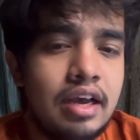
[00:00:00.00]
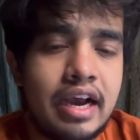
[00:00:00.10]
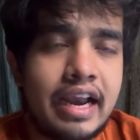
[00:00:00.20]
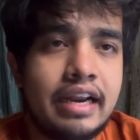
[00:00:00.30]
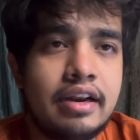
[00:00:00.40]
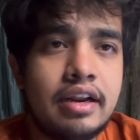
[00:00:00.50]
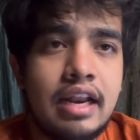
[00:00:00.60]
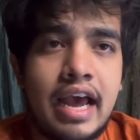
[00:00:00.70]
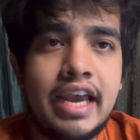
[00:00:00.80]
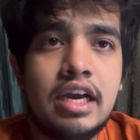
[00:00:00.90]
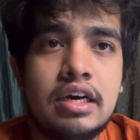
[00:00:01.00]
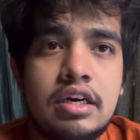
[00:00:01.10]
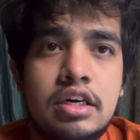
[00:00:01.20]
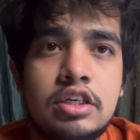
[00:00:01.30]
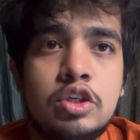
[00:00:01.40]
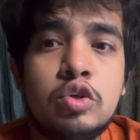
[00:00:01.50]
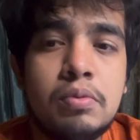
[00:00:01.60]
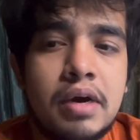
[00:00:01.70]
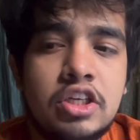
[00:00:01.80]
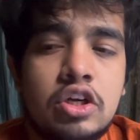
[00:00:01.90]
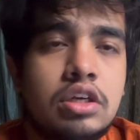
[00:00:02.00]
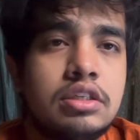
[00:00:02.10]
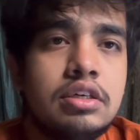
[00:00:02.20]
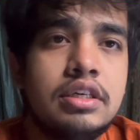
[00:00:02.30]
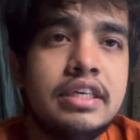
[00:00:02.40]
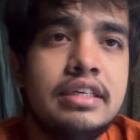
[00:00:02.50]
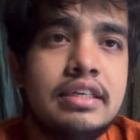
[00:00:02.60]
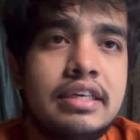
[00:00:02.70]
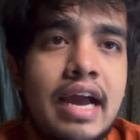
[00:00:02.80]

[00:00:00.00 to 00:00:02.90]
Again, relying too much on certain